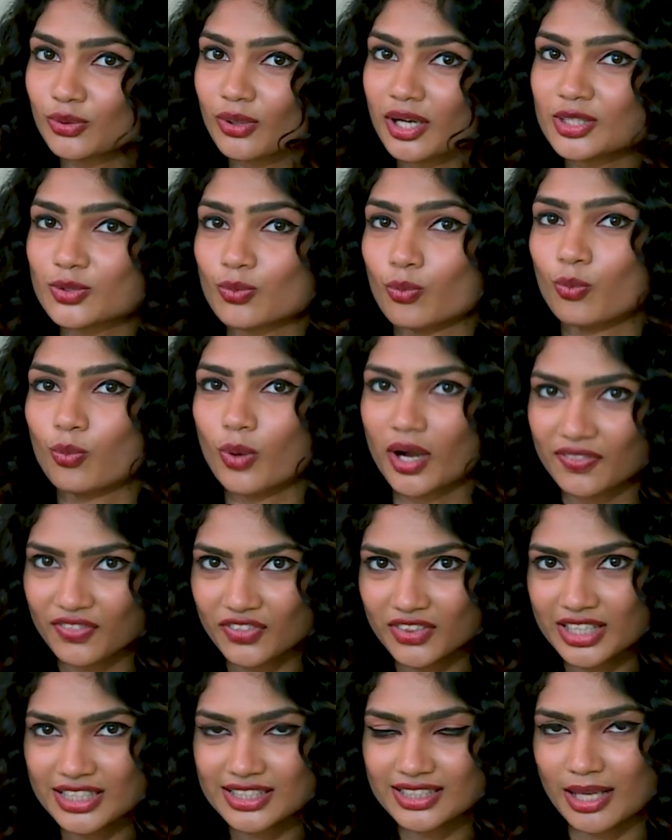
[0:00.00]
to us
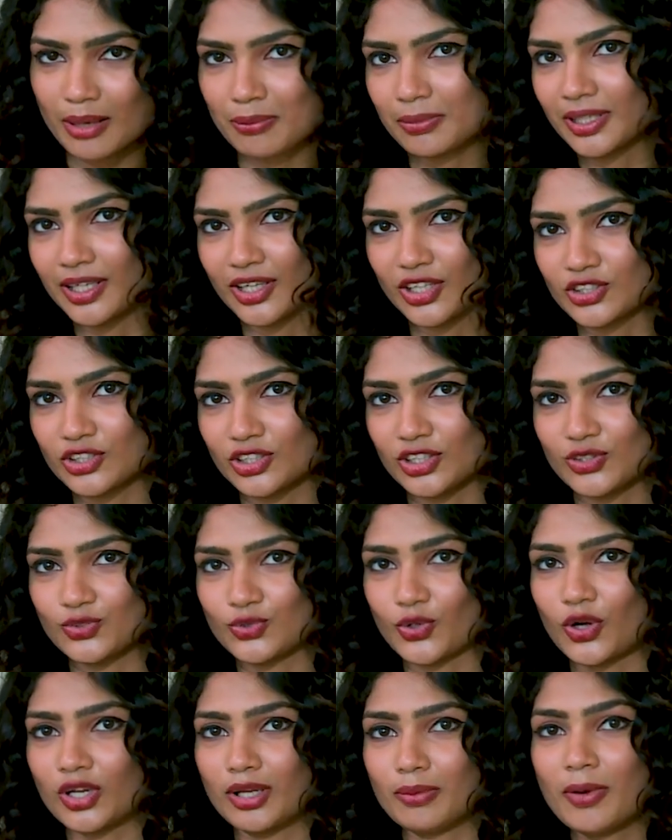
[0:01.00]
what this application
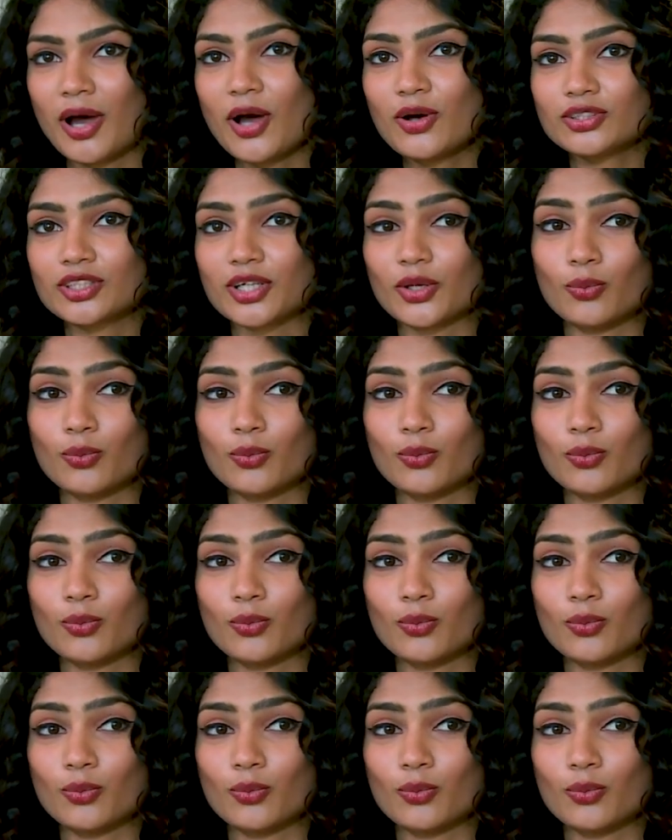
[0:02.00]
is all about